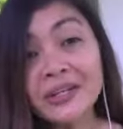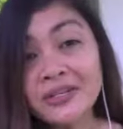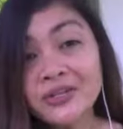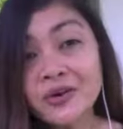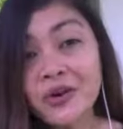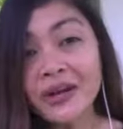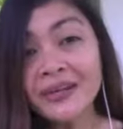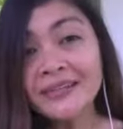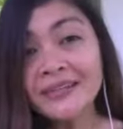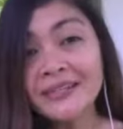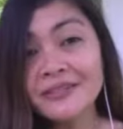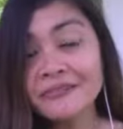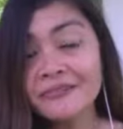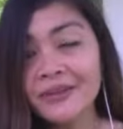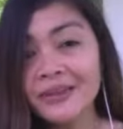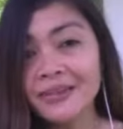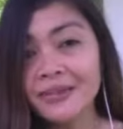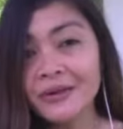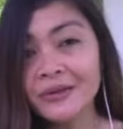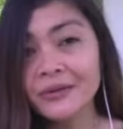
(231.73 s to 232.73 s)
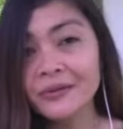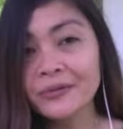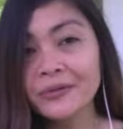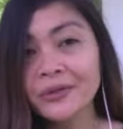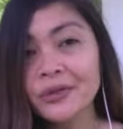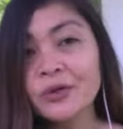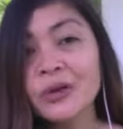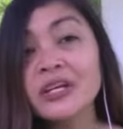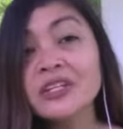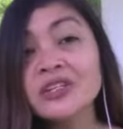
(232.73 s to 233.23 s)
enjoy this video,
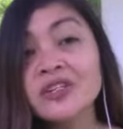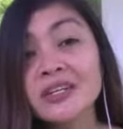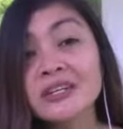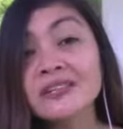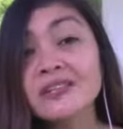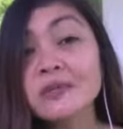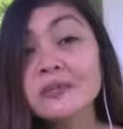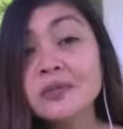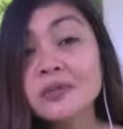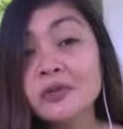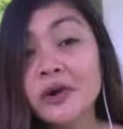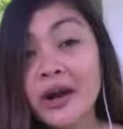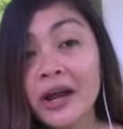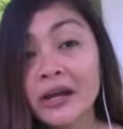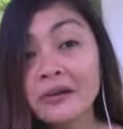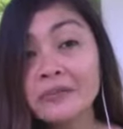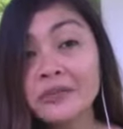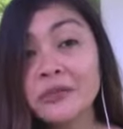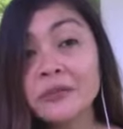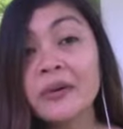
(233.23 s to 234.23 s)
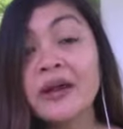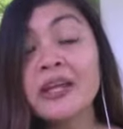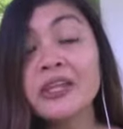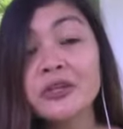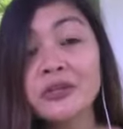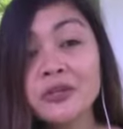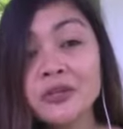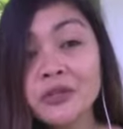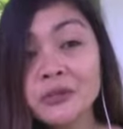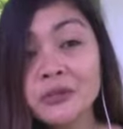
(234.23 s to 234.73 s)
you can just subscribe to my
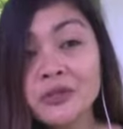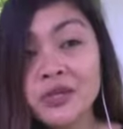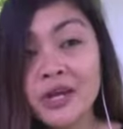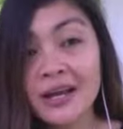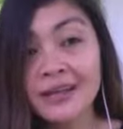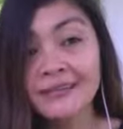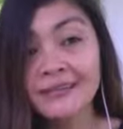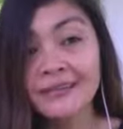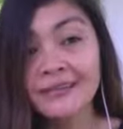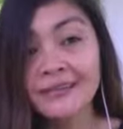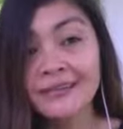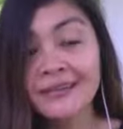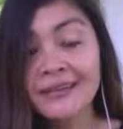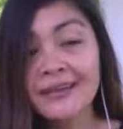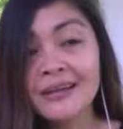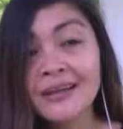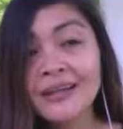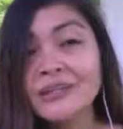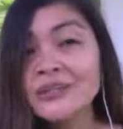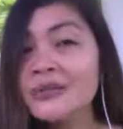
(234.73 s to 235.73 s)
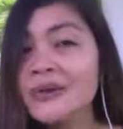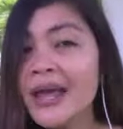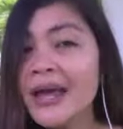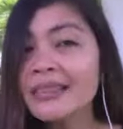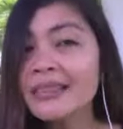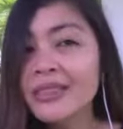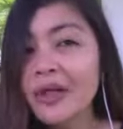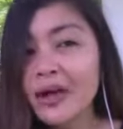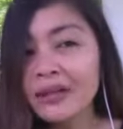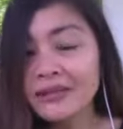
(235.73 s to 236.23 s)
YouTube channel to
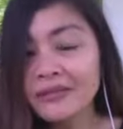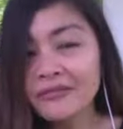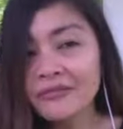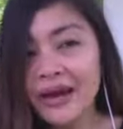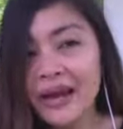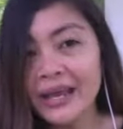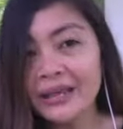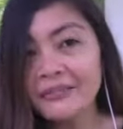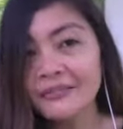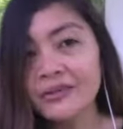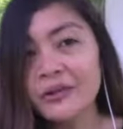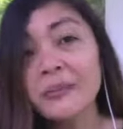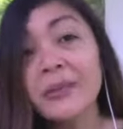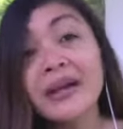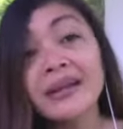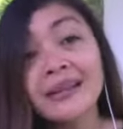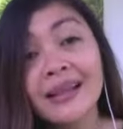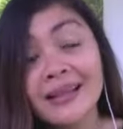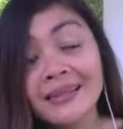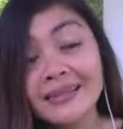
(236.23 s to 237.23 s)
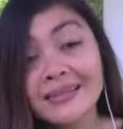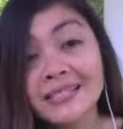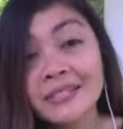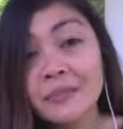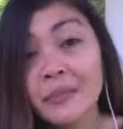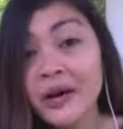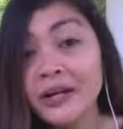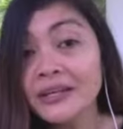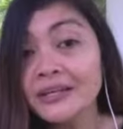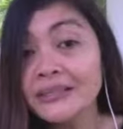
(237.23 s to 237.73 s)
get notified for my latest
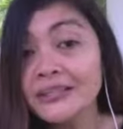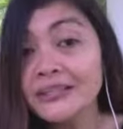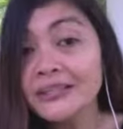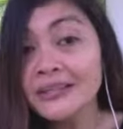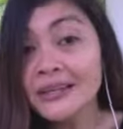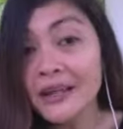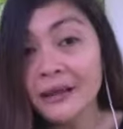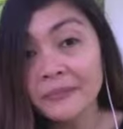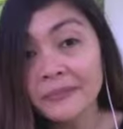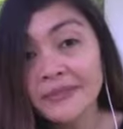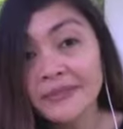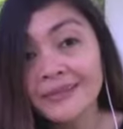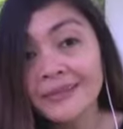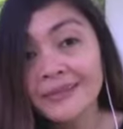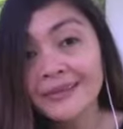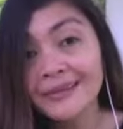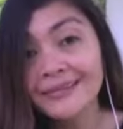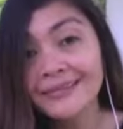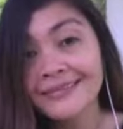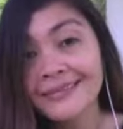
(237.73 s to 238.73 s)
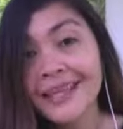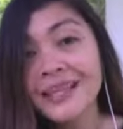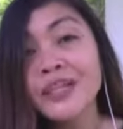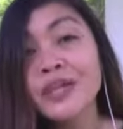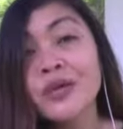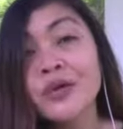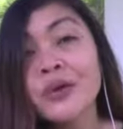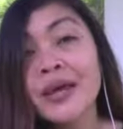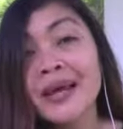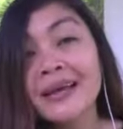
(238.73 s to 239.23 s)
marketing tips that
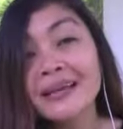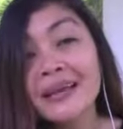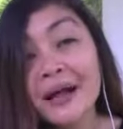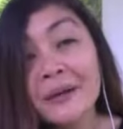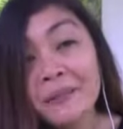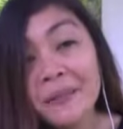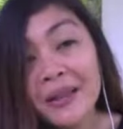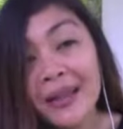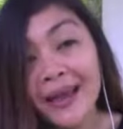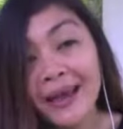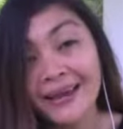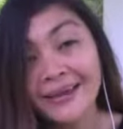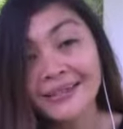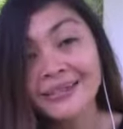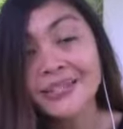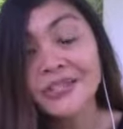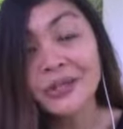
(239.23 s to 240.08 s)
you can apply to